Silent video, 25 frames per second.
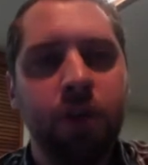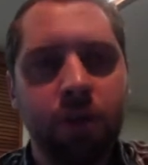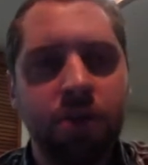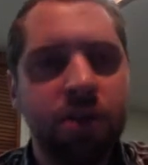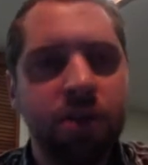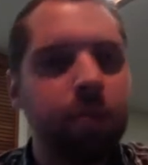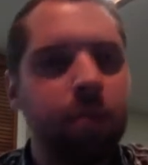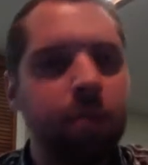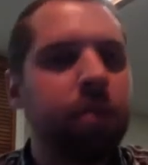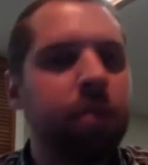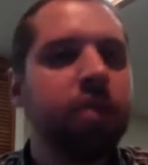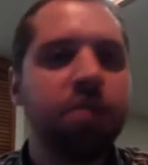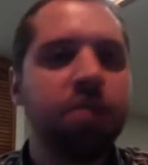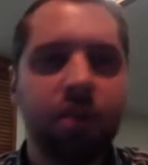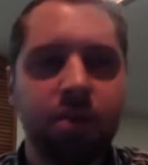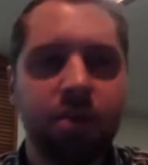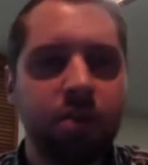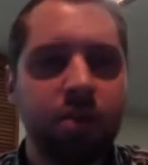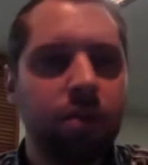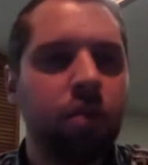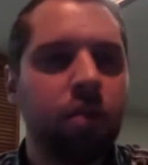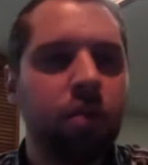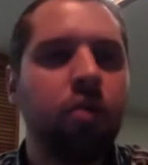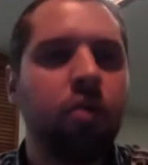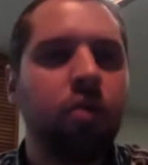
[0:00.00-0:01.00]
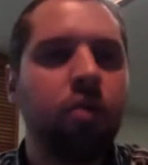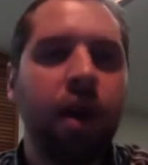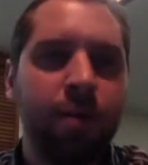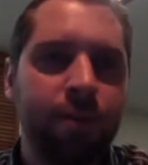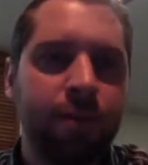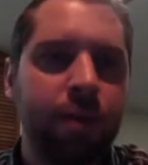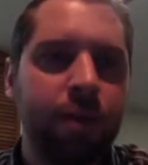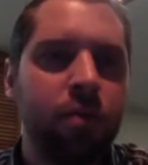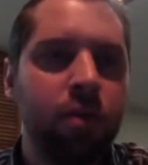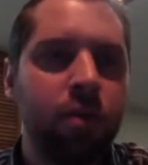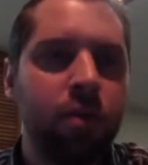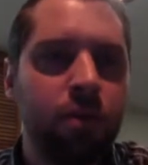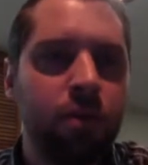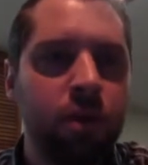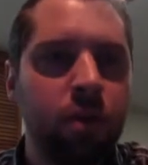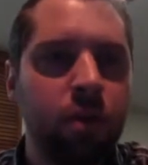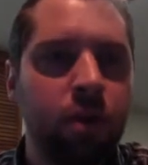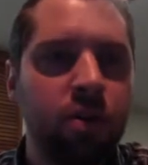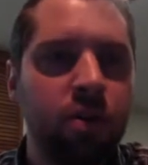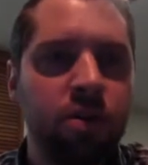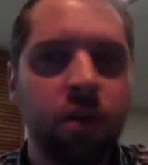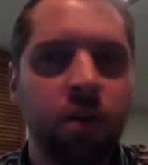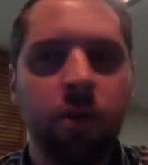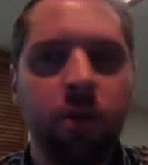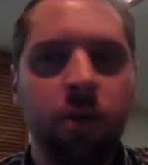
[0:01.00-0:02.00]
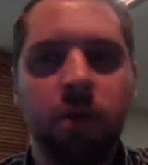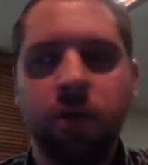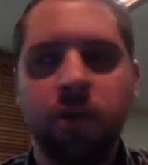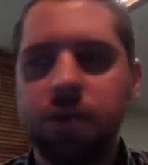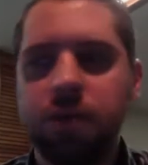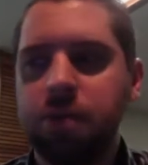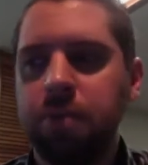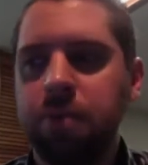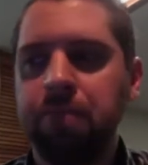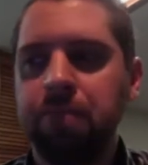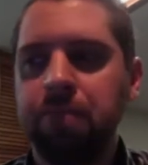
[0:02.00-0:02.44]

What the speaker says: He's typically seen as the grandfather of neoconservatism.